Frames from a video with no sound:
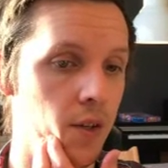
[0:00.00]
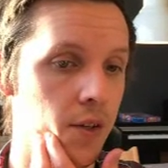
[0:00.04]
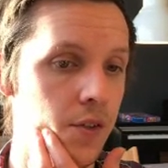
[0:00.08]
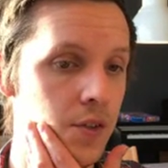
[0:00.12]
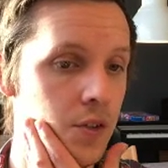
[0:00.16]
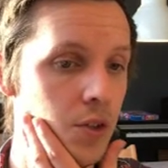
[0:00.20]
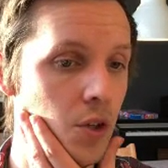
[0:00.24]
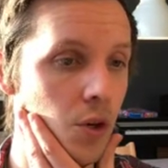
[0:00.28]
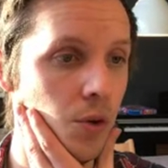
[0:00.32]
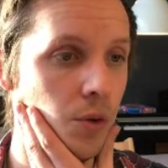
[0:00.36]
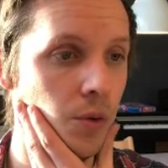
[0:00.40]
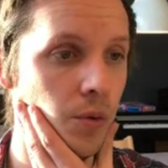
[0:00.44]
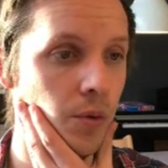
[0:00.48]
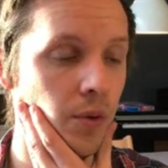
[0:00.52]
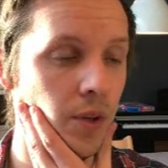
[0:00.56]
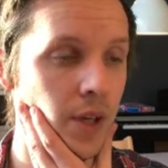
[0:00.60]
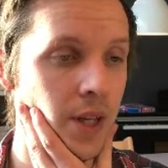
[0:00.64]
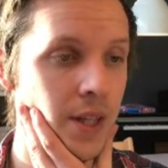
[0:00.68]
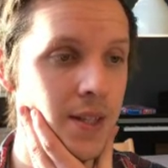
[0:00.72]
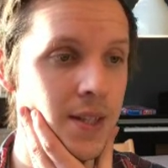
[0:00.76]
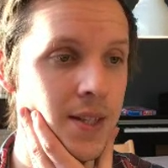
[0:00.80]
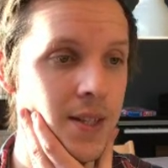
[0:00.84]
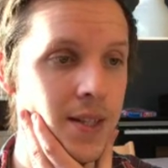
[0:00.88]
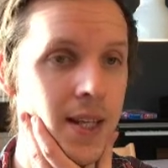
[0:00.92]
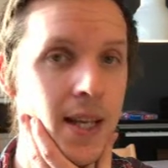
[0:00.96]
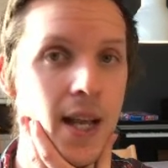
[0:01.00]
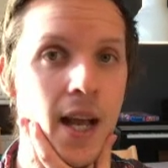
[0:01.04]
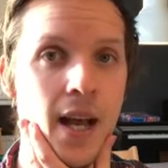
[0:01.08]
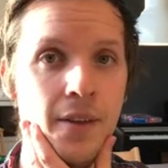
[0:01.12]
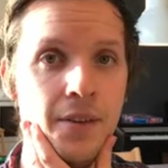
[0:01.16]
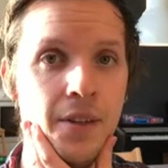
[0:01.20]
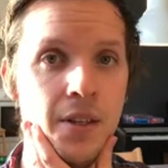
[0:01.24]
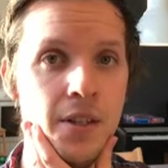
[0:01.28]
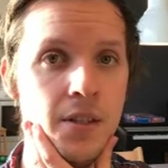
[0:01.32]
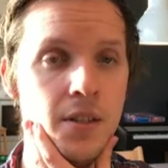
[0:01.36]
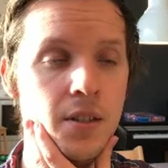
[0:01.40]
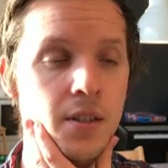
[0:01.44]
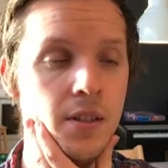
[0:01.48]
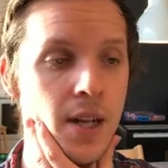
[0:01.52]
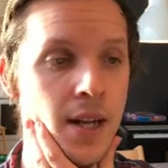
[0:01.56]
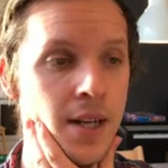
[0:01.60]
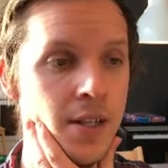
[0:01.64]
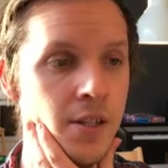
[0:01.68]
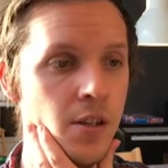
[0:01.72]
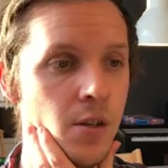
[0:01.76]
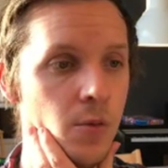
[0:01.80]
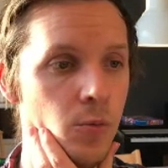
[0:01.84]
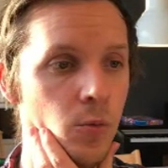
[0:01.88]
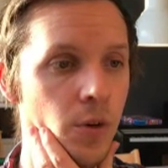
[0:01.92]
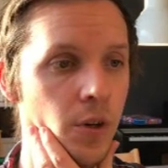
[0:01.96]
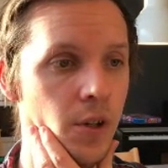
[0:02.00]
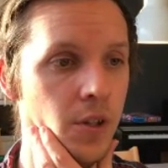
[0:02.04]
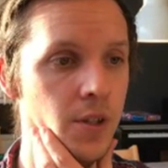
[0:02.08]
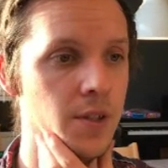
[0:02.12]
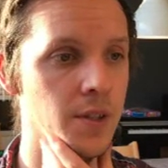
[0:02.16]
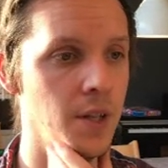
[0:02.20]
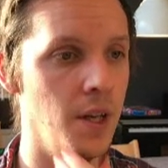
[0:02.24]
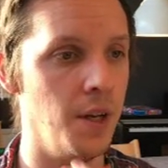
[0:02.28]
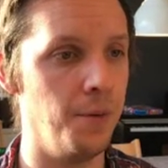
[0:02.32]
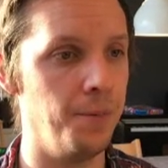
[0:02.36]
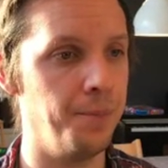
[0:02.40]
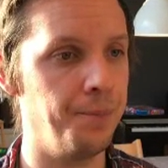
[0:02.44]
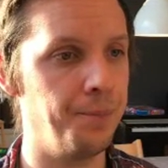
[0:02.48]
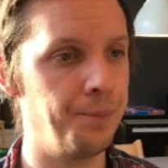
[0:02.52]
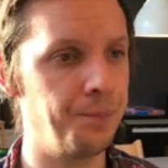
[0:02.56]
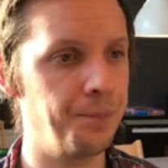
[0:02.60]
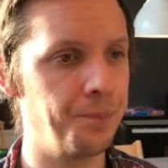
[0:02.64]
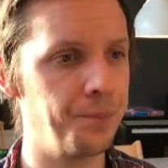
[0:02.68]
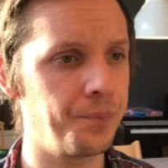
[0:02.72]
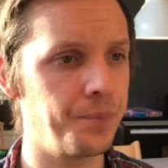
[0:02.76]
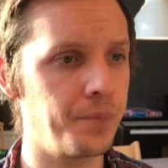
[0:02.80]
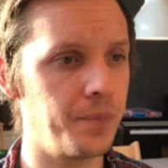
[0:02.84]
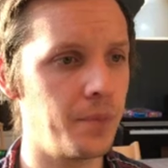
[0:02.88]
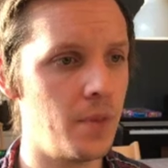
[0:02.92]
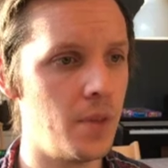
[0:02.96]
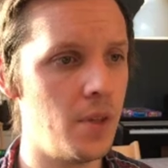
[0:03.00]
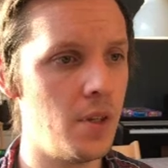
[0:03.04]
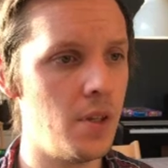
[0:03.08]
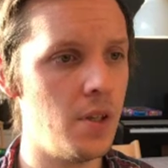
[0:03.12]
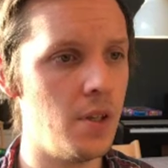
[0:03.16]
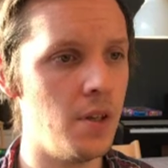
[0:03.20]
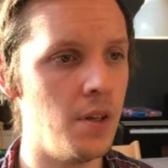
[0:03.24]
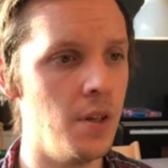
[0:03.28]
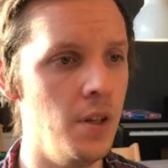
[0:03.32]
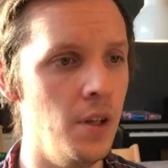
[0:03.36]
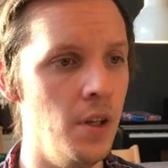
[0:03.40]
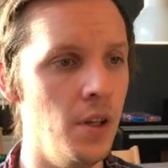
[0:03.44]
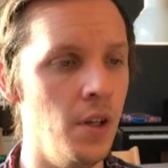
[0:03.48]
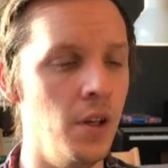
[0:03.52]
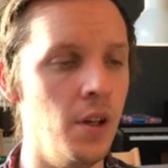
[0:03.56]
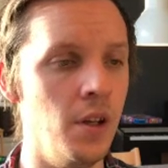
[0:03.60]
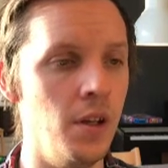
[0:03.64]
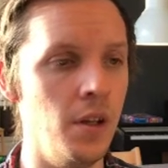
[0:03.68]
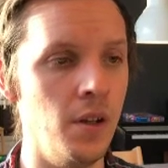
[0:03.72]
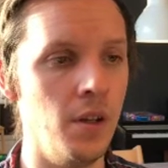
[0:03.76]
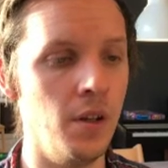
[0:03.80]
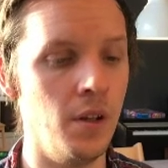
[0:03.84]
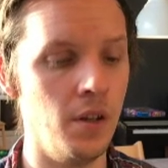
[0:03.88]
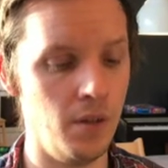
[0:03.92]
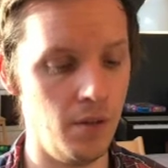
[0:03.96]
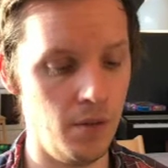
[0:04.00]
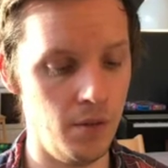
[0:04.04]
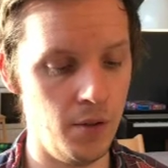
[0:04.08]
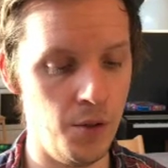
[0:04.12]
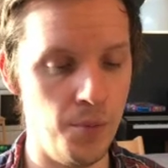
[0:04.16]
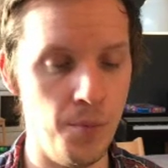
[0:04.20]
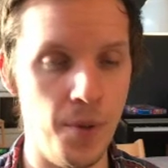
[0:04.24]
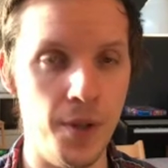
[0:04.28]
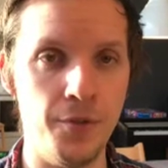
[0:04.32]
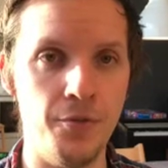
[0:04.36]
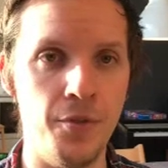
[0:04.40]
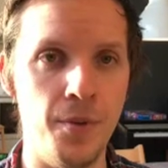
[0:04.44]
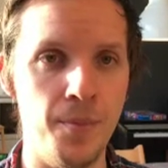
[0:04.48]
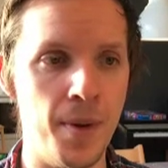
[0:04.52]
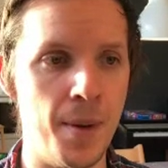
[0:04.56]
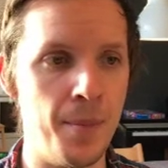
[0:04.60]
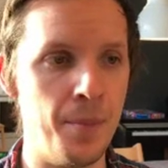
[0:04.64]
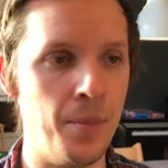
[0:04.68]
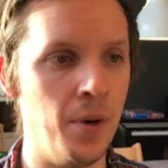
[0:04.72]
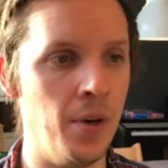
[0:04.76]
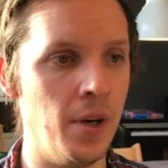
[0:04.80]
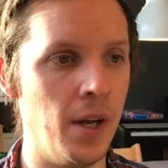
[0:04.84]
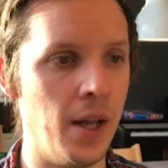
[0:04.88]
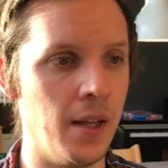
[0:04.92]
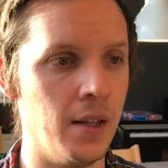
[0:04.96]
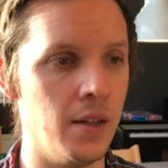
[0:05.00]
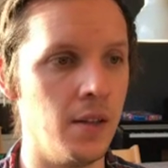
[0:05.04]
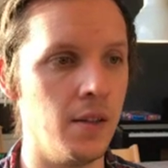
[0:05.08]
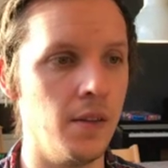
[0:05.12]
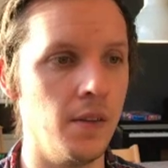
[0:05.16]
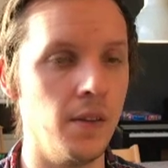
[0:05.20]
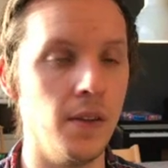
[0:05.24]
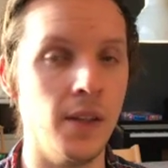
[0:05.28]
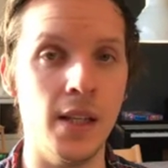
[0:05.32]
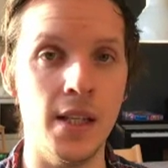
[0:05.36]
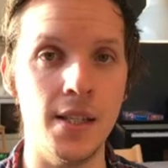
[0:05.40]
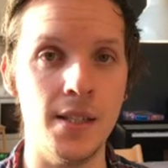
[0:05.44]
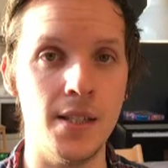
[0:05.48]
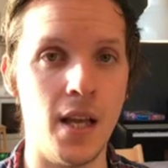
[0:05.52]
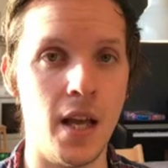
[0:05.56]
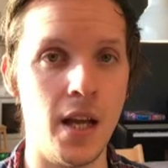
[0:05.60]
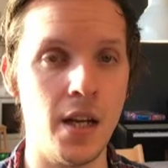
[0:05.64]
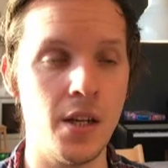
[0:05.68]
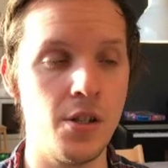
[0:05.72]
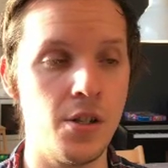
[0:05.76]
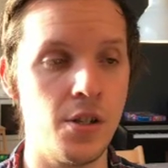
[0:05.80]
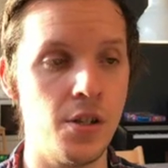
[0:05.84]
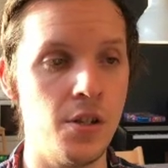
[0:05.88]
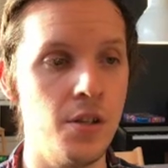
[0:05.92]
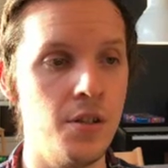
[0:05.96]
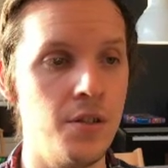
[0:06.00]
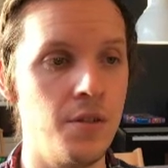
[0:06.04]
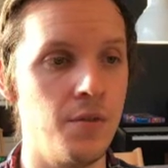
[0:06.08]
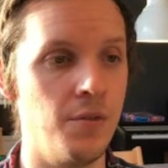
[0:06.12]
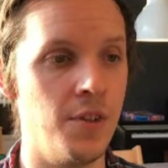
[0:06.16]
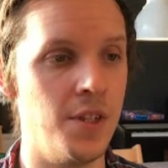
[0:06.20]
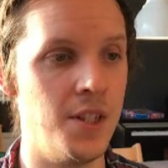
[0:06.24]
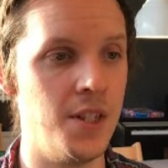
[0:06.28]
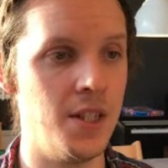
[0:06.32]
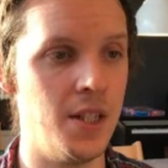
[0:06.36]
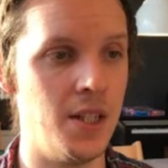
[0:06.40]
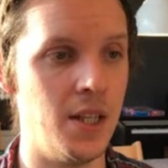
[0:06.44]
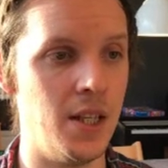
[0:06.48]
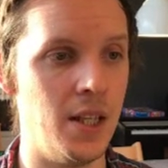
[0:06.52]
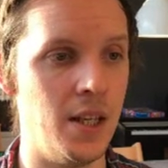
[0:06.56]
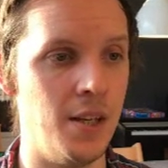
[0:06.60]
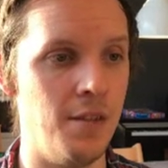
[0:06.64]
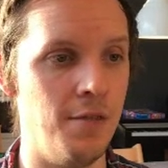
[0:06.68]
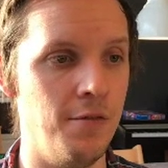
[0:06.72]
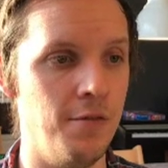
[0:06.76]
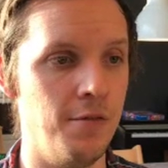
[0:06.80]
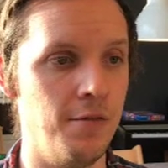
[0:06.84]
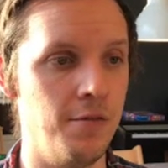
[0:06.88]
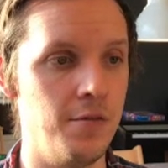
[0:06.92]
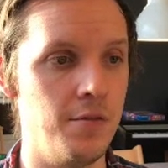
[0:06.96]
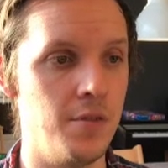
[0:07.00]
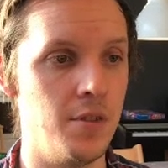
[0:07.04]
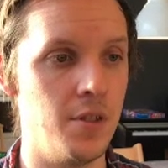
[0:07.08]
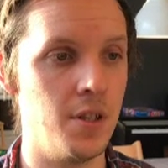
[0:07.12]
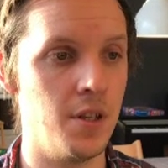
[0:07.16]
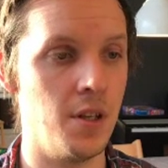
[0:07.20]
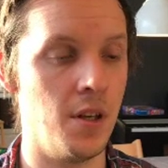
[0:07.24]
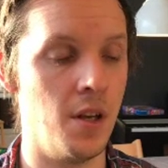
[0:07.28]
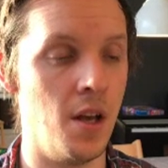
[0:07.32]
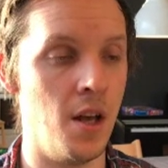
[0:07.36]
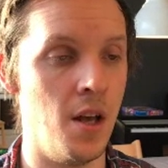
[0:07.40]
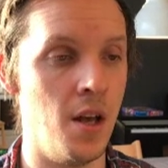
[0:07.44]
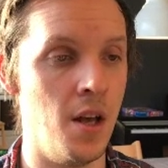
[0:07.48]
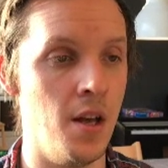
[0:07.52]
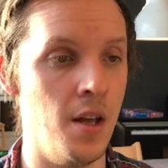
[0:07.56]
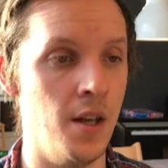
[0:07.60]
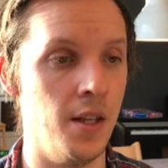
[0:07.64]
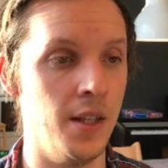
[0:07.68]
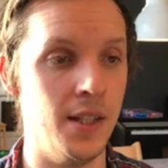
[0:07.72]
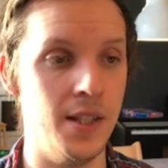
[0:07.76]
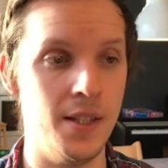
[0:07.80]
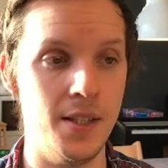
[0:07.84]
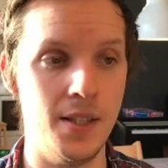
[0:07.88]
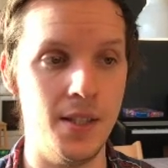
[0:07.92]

So let's see how this actually works now. You might remember that these actions receive the